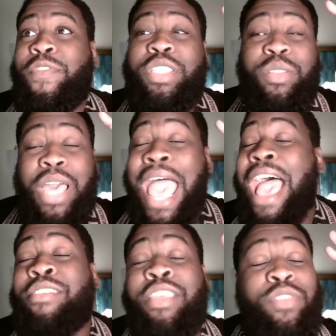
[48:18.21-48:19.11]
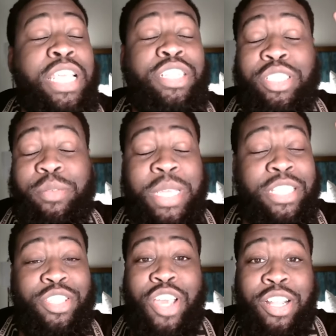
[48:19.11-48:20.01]
first the how their relationship
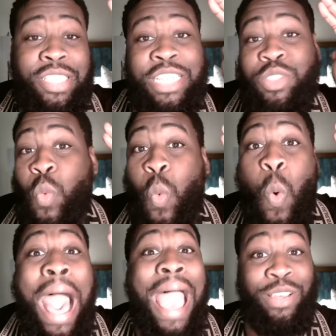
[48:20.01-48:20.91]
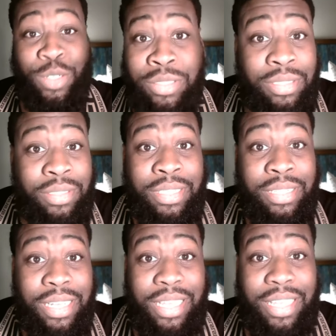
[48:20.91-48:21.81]
gets starts it's wild
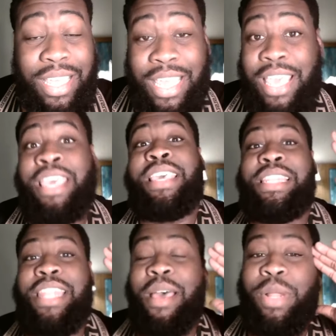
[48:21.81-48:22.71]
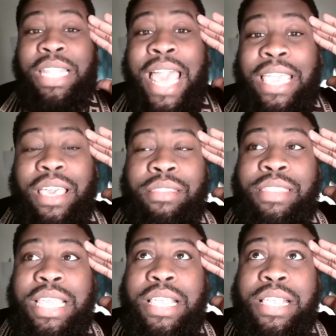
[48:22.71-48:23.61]
number like
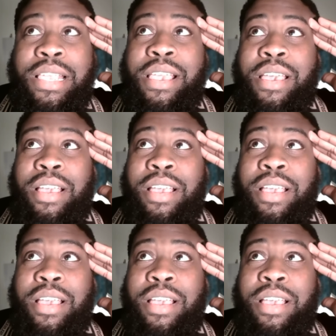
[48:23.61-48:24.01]
the yeah